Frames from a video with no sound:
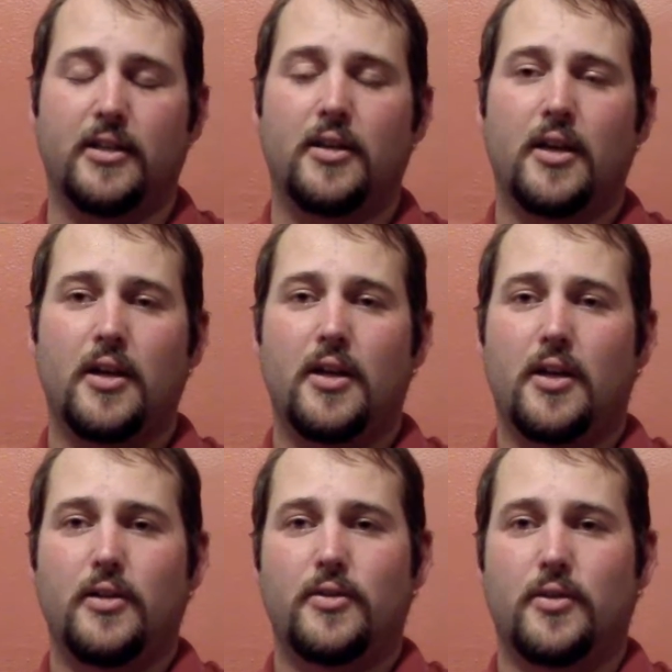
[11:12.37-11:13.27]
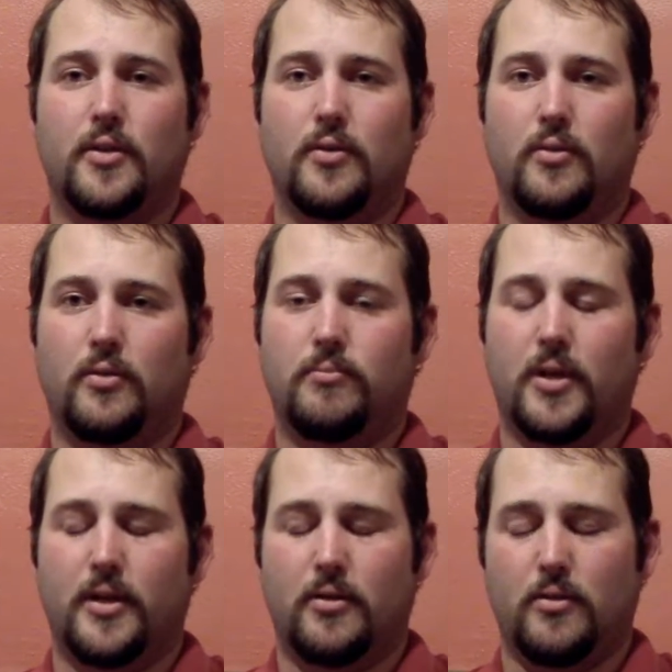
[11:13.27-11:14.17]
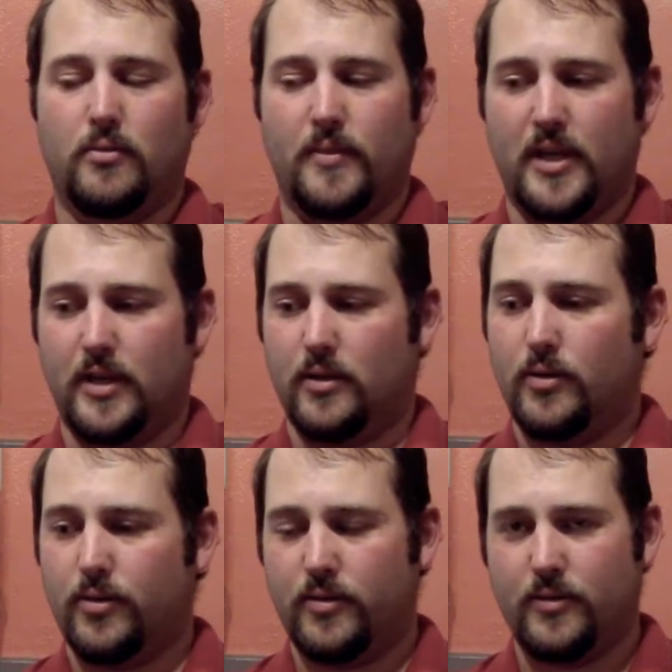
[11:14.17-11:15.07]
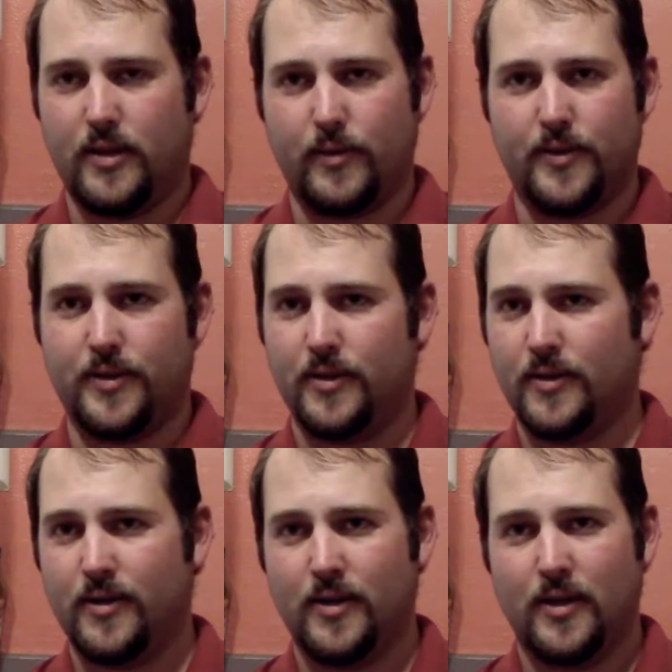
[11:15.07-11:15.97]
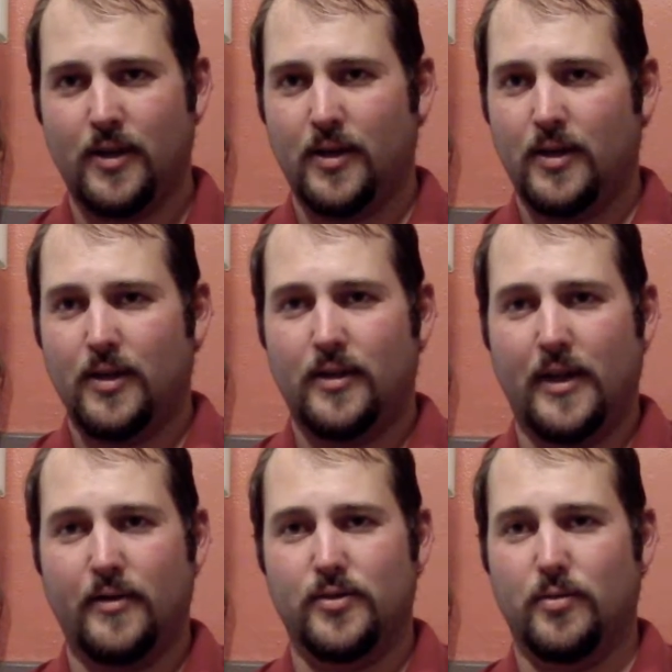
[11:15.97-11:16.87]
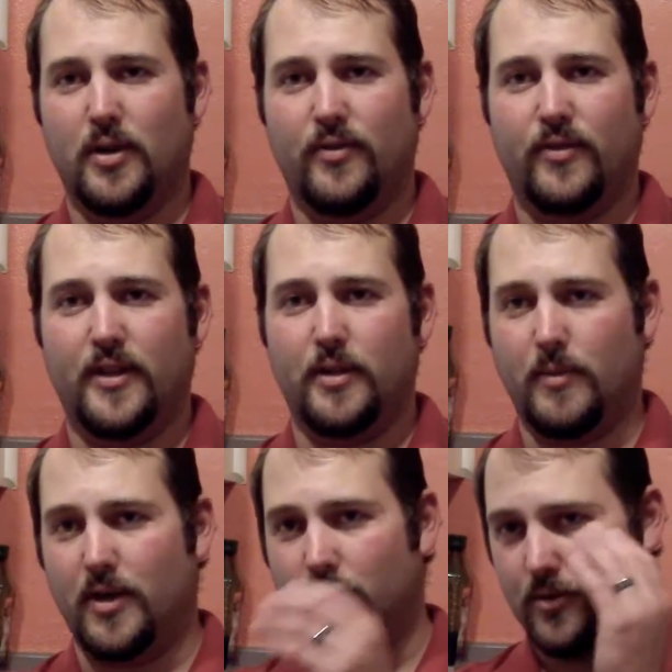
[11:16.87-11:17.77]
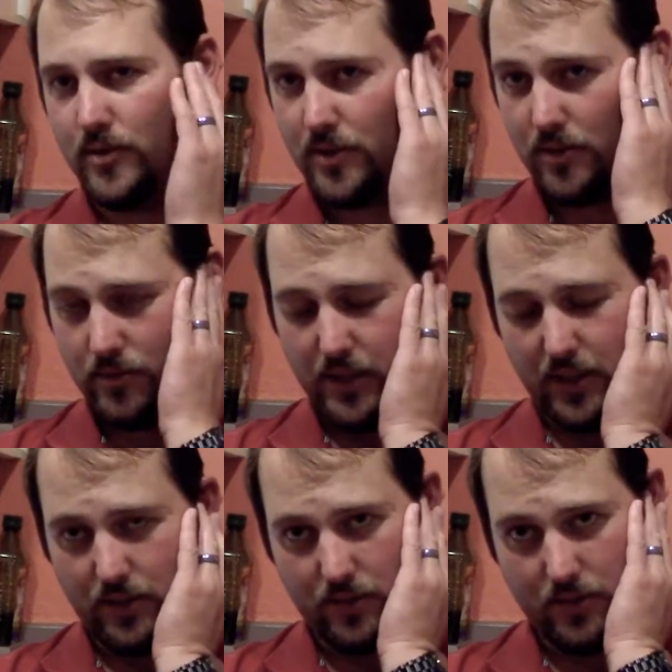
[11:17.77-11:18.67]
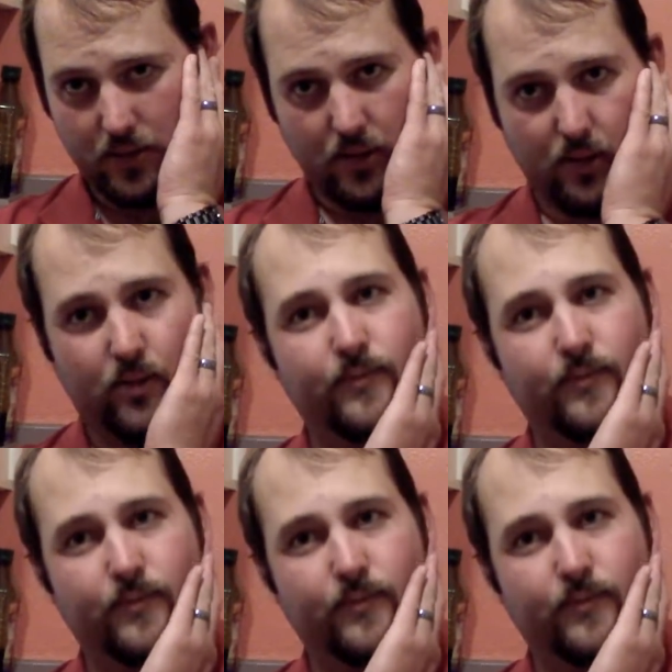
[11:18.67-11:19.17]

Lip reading: So, but oh man, that was rough. I think my ears are still ringing. Oh.